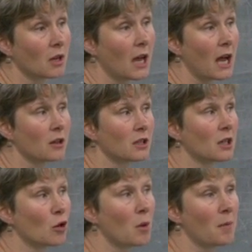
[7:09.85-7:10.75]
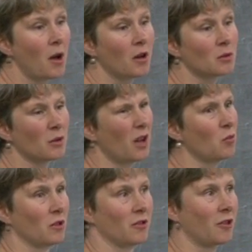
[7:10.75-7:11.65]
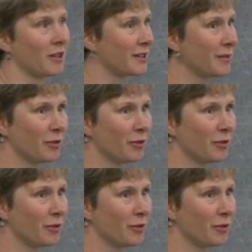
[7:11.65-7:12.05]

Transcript: how does he know my password? I wouldn't trust him.